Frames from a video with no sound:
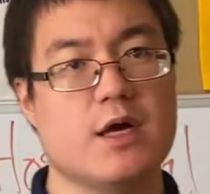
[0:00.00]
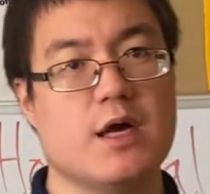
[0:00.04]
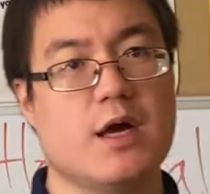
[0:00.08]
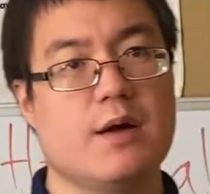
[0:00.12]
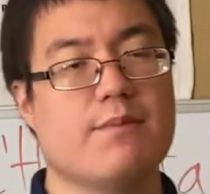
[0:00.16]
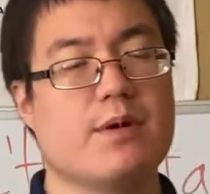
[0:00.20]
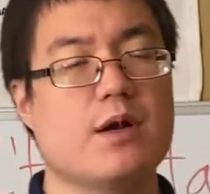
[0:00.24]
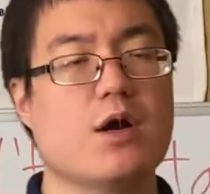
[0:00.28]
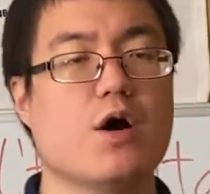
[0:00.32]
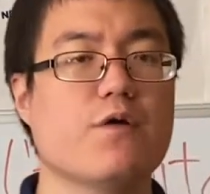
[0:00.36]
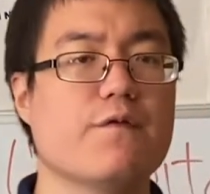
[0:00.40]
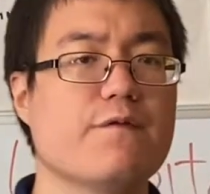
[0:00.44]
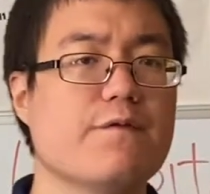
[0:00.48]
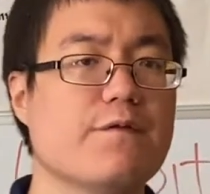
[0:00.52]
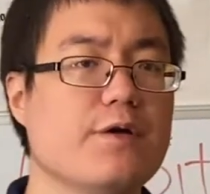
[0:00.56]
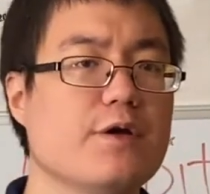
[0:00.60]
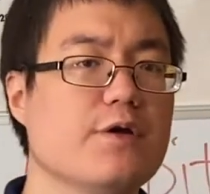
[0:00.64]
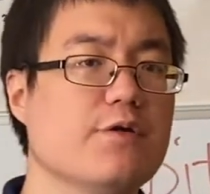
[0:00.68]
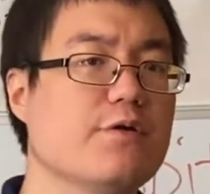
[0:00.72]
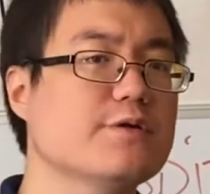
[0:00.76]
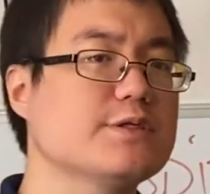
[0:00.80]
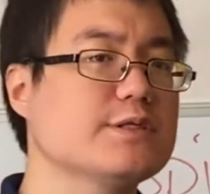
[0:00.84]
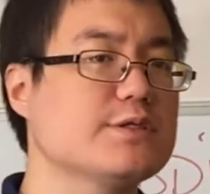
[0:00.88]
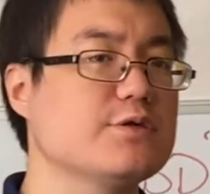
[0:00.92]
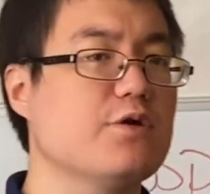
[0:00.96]
but hopefully
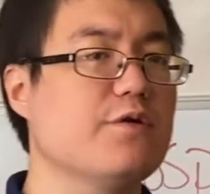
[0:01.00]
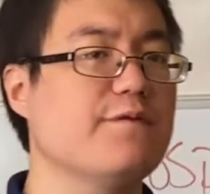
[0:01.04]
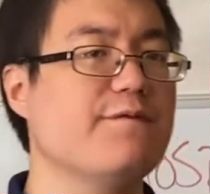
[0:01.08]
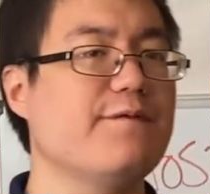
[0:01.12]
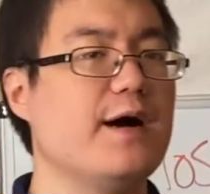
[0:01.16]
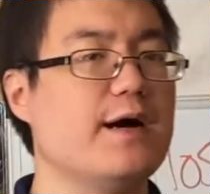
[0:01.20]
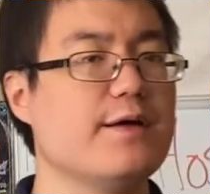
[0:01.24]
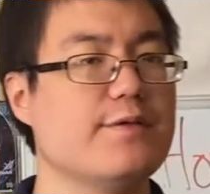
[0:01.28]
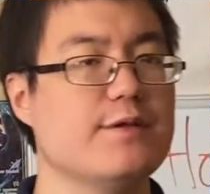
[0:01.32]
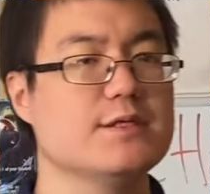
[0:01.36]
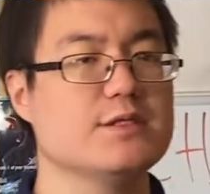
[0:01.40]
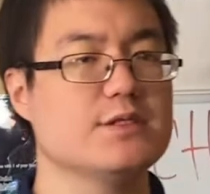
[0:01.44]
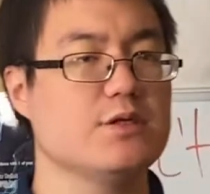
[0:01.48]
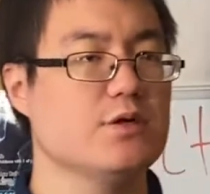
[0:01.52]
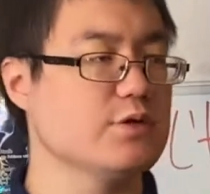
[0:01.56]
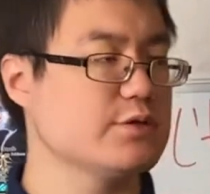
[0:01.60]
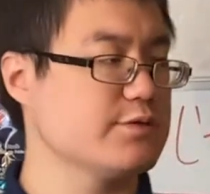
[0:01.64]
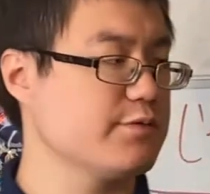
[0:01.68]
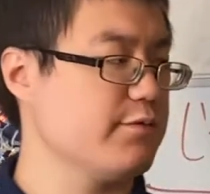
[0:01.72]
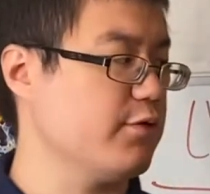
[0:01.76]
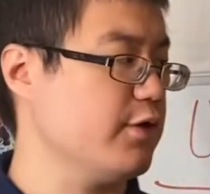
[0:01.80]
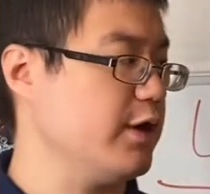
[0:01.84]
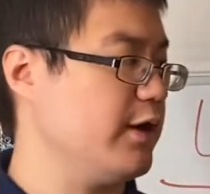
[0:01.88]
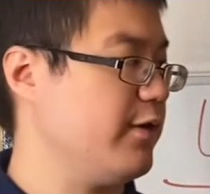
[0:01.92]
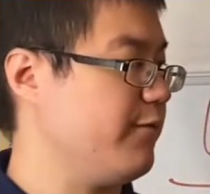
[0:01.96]
you'll still find this
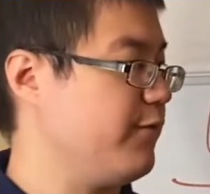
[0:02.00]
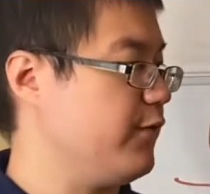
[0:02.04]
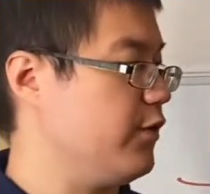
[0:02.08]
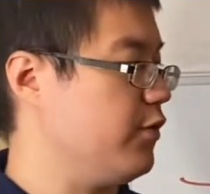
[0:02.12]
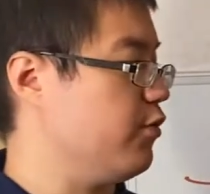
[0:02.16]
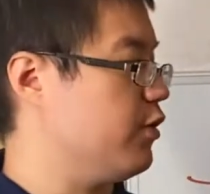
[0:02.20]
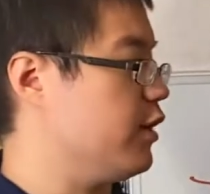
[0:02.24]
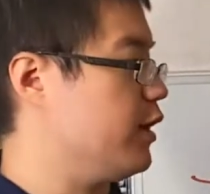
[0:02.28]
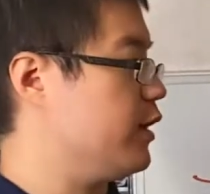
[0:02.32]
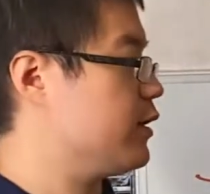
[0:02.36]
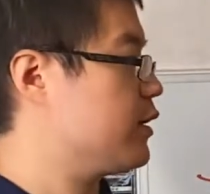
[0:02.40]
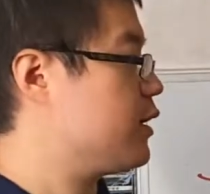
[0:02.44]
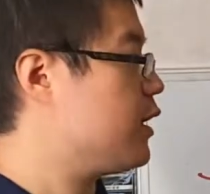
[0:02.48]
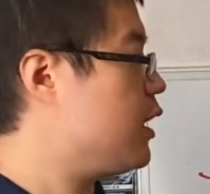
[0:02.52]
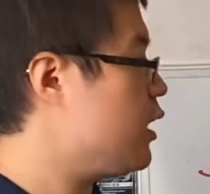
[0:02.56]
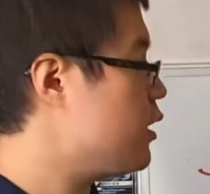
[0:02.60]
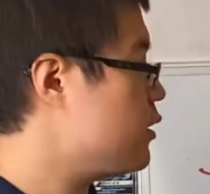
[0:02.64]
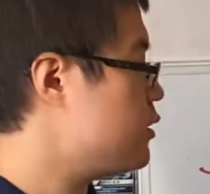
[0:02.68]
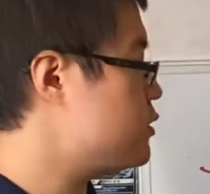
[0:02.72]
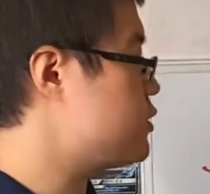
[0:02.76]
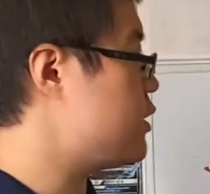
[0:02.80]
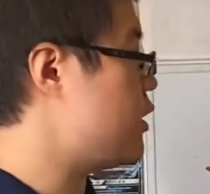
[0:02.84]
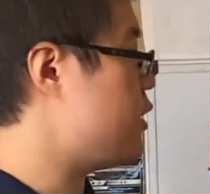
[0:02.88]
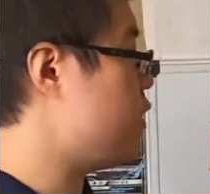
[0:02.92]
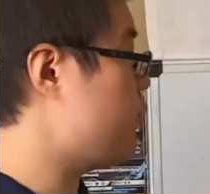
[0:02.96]
useful if you are in
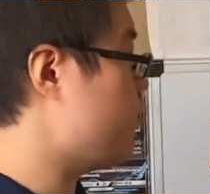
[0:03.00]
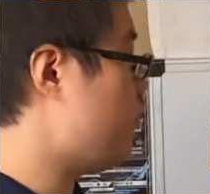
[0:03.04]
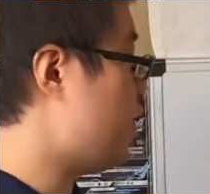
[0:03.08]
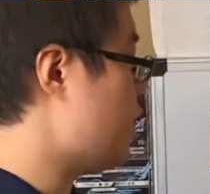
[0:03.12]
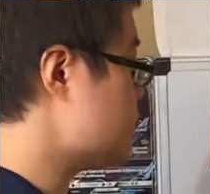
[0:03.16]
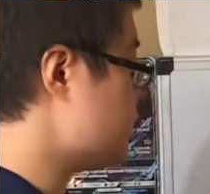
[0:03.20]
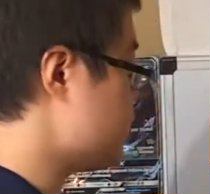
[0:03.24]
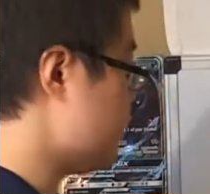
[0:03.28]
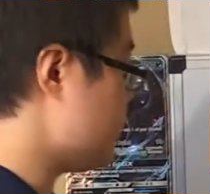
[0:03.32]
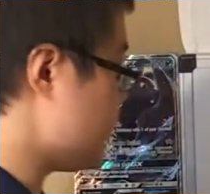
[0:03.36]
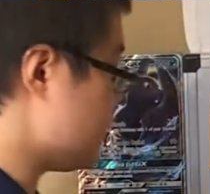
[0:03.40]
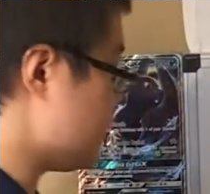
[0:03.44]
college and you're watching